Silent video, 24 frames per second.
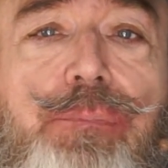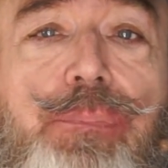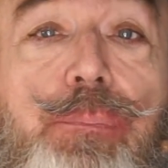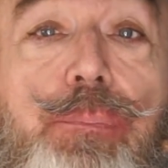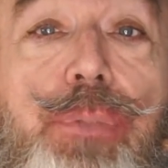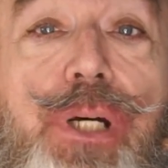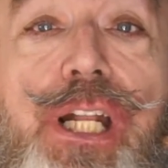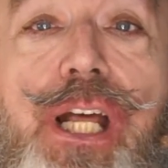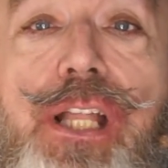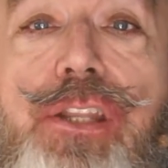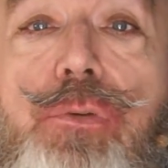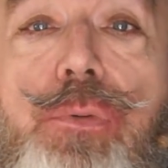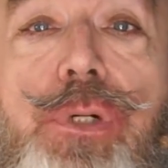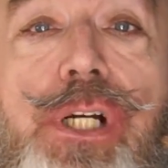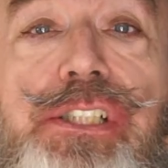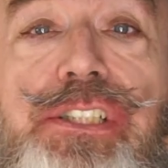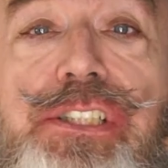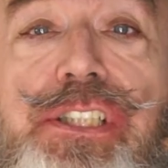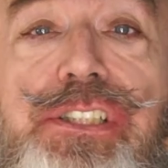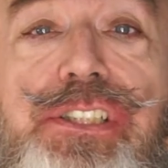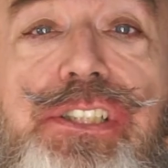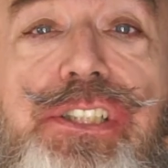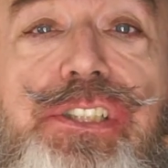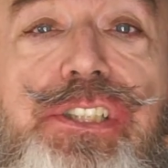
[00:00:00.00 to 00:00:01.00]
But otherwise,
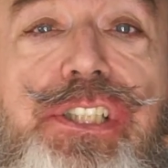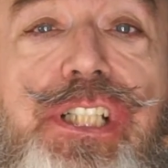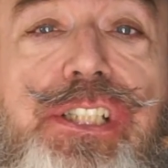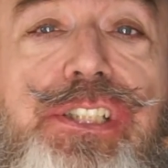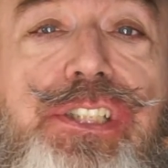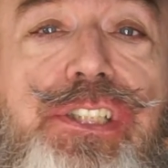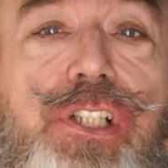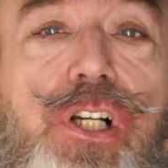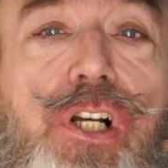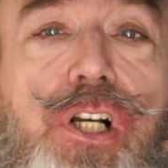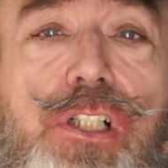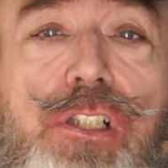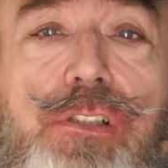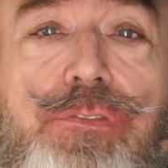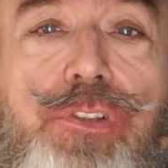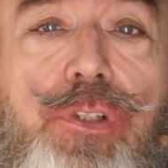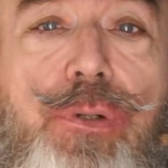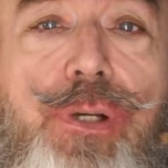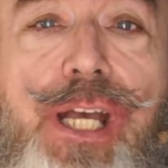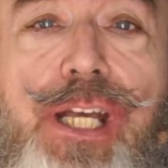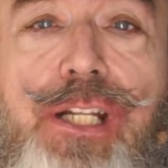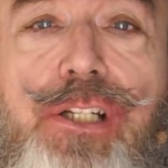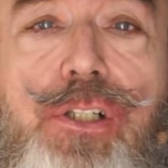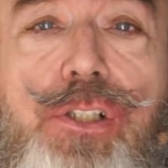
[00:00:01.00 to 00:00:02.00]
I suggest all of you
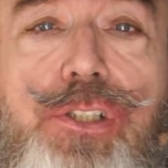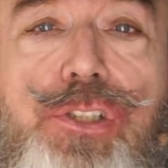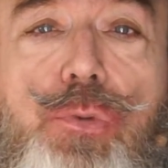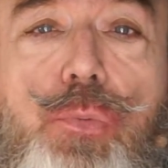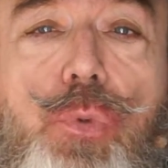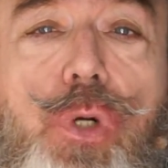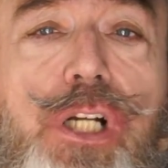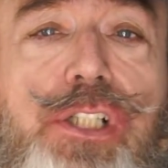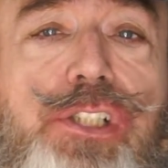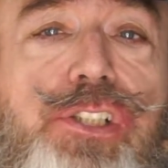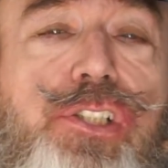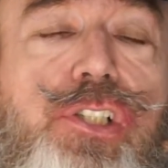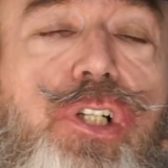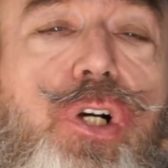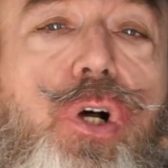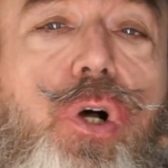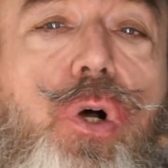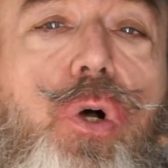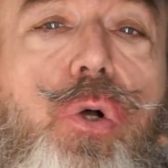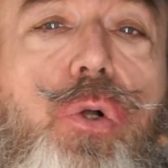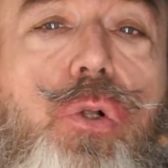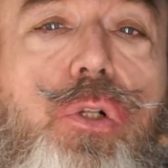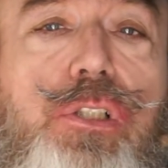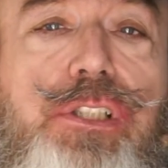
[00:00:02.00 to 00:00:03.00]
adults watch the
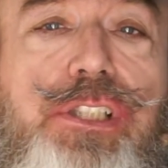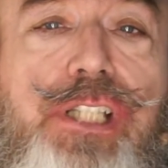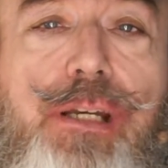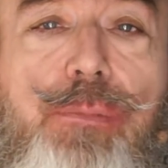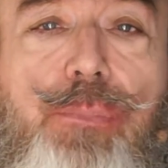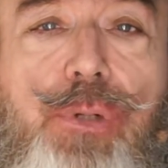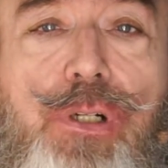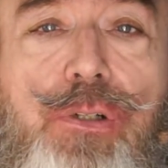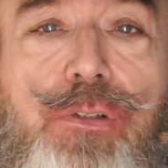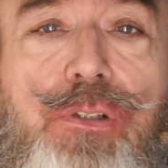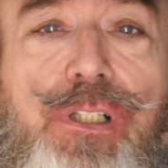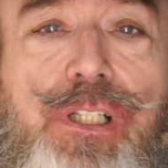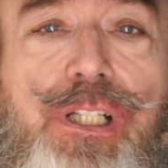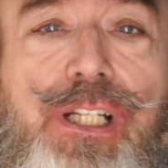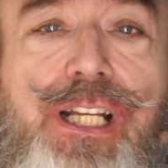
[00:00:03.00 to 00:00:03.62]
whole demo,